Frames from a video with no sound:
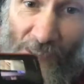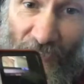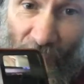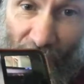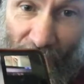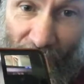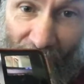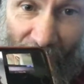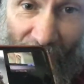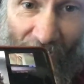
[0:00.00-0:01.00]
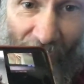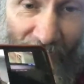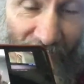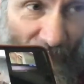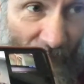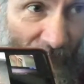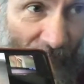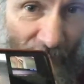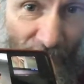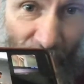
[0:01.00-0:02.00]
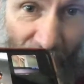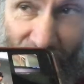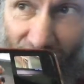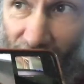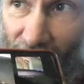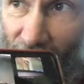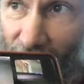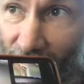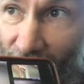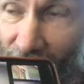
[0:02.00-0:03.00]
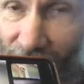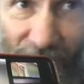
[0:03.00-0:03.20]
to share one other thing. Every time I've been planting a garden, and